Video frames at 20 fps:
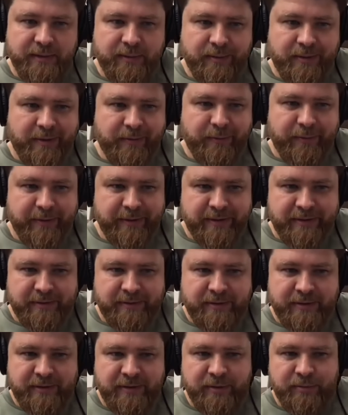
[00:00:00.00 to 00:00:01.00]
So our
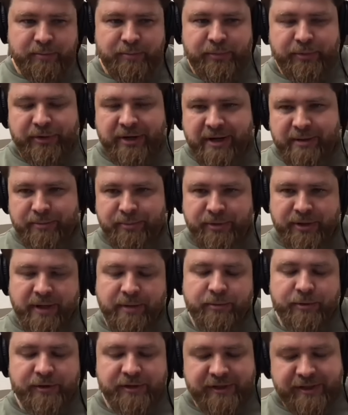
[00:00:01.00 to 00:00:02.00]
two
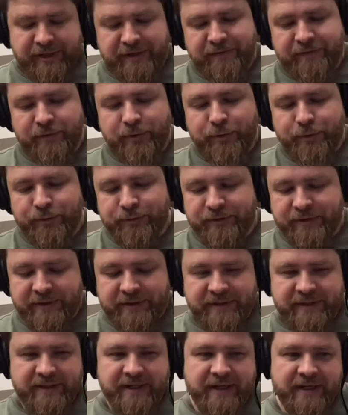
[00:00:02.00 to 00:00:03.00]
primarily
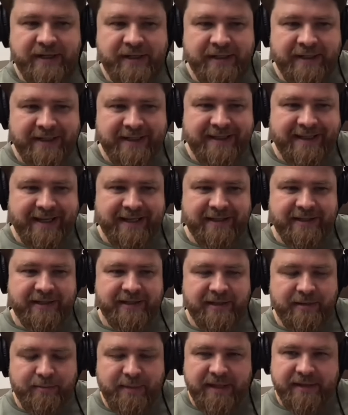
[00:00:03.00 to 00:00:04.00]
focuses are
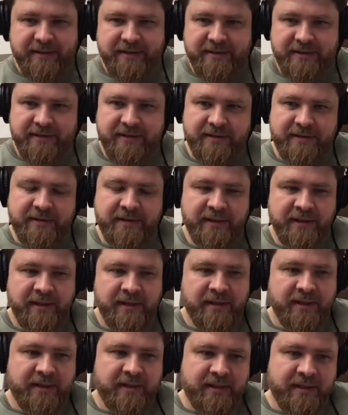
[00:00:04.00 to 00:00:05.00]
tactical medicine
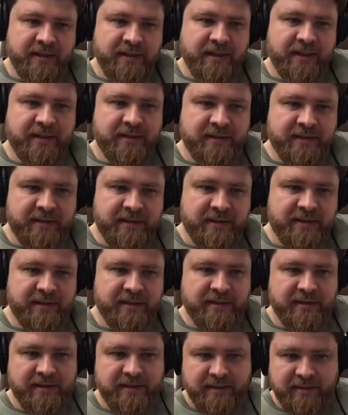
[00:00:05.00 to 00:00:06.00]
and
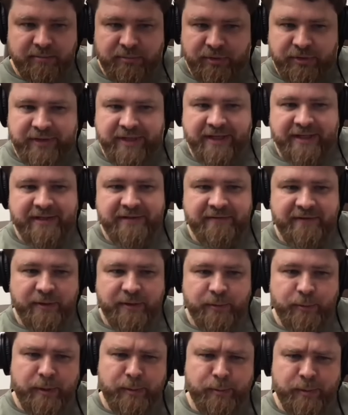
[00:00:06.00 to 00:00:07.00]
protective
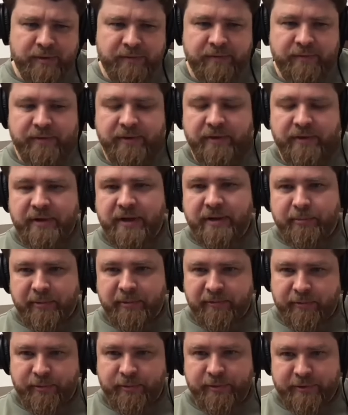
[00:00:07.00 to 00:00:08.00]
equipment for the
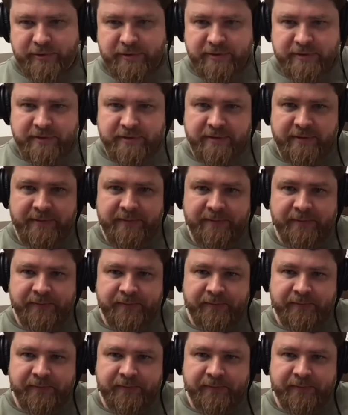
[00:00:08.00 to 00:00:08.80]
armed forces.